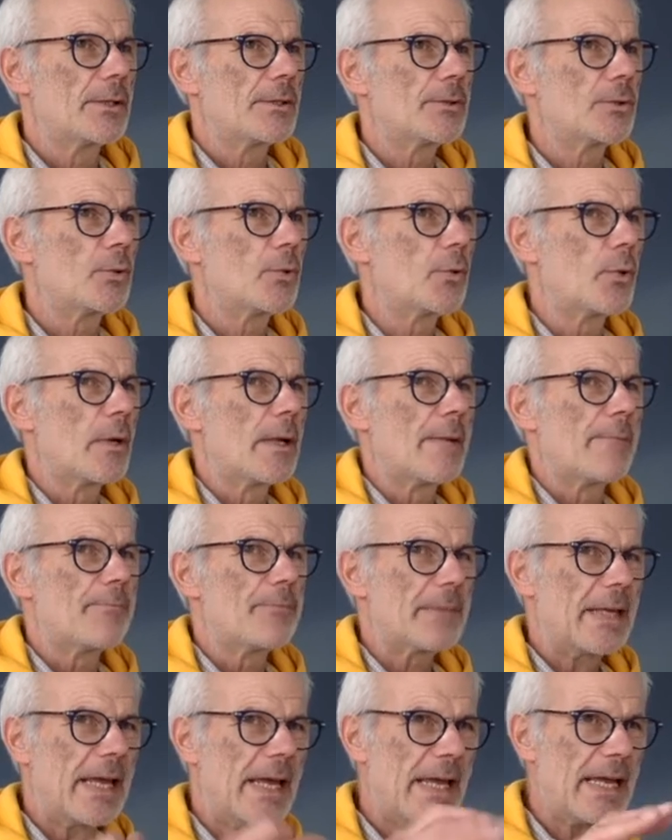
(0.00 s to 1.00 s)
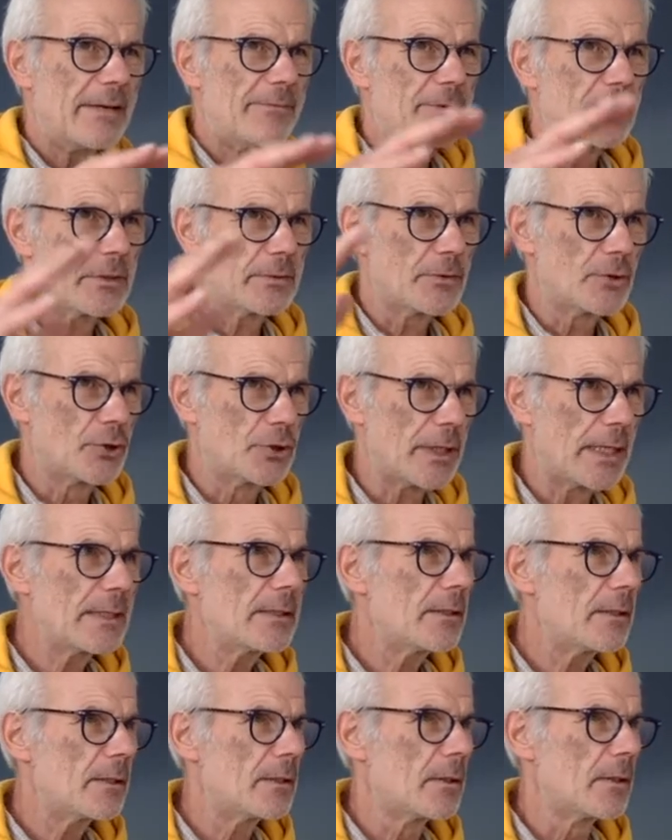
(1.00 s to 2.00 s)
You have a
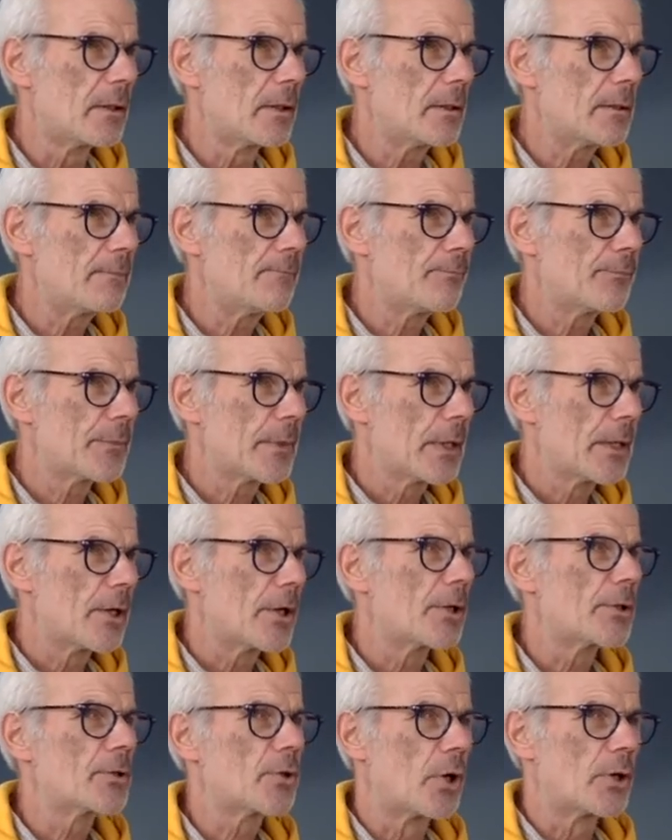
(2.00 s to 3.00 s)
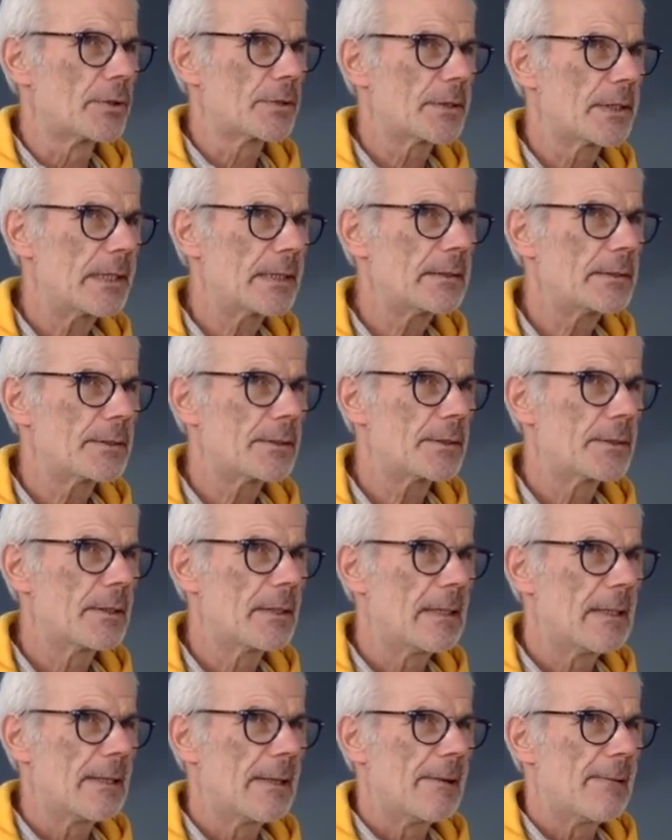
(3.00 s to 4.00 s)
general law, a contract,
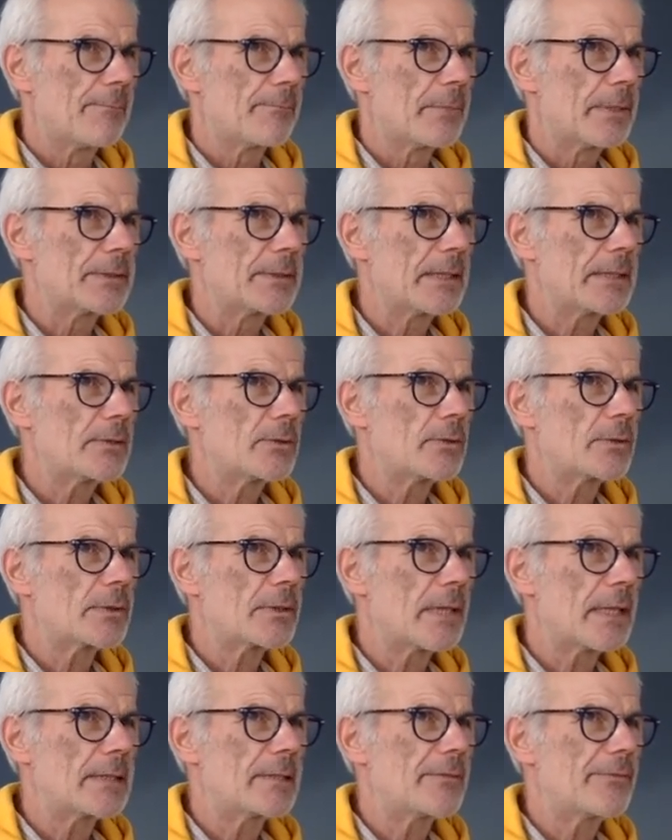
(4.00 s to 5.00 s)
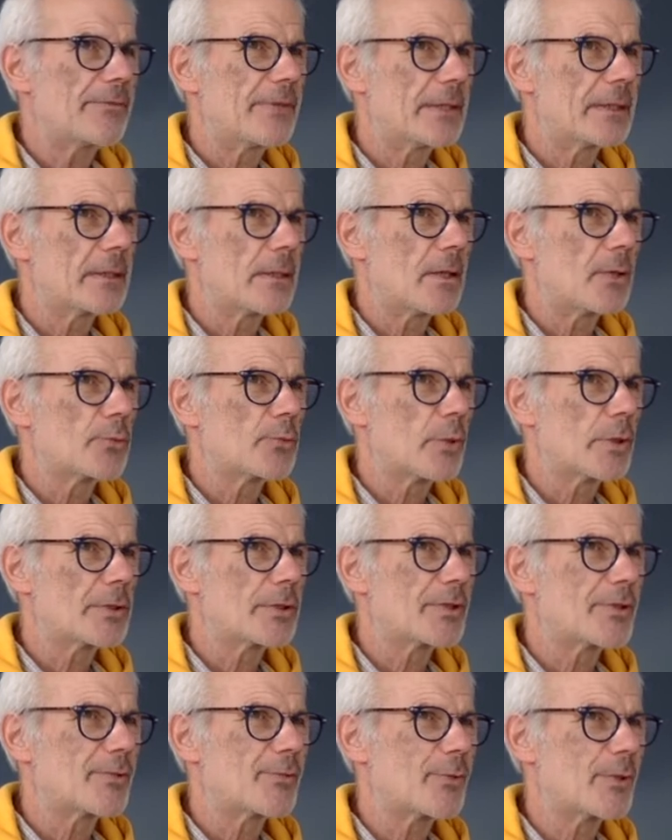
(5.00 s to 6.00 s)
but then you try to figure out what,
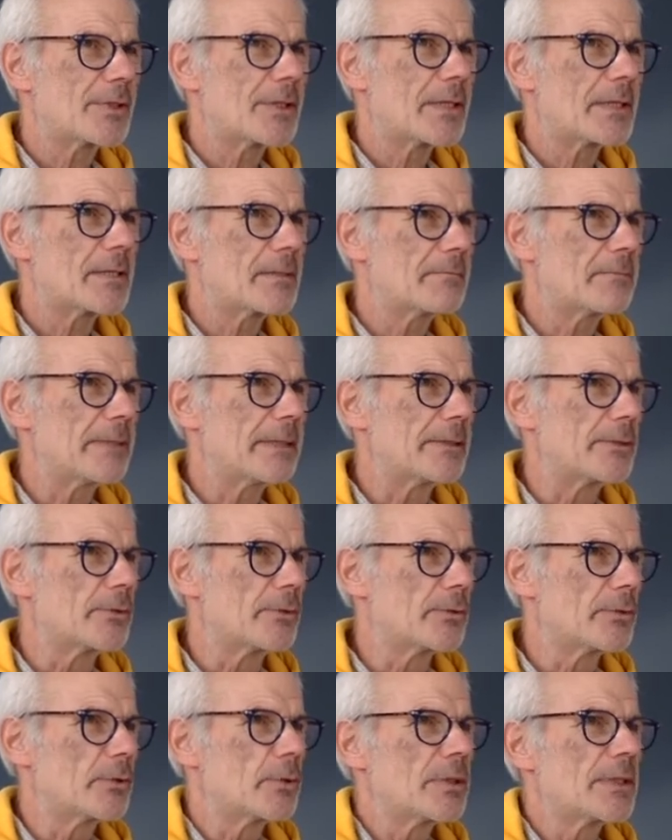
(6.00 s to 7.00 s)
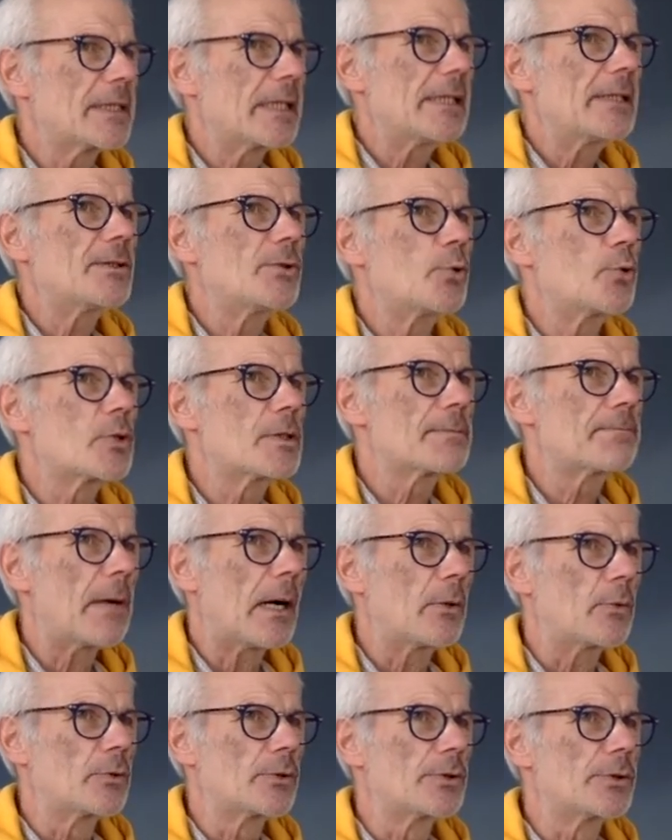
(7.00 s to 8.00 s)
what does it mean. You, you still use
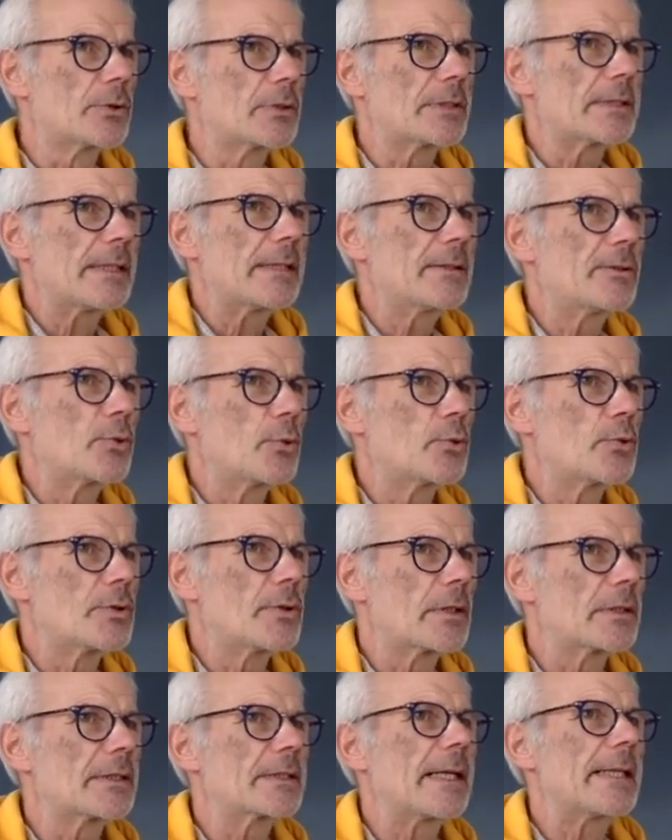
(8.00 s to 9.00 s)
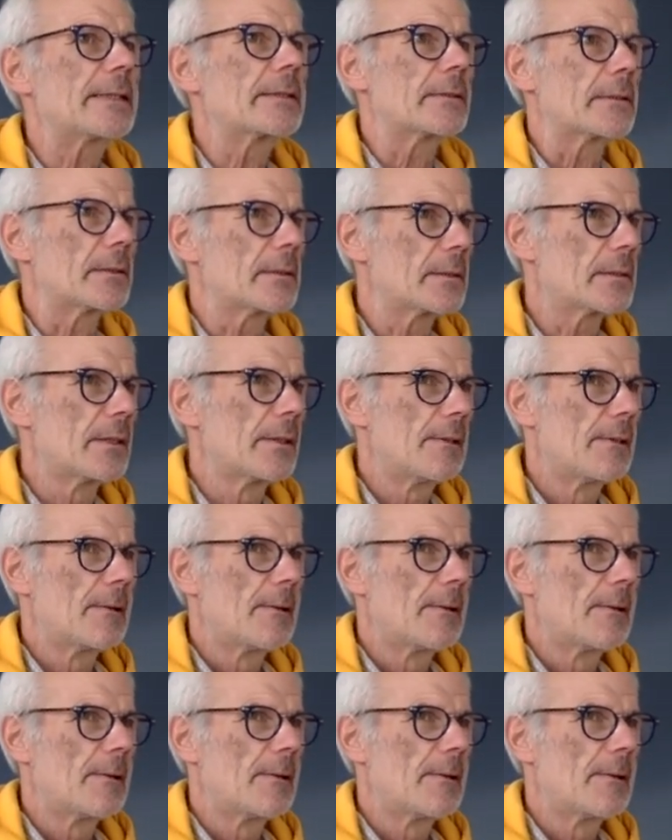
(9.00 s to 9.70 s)
power, you still use your status.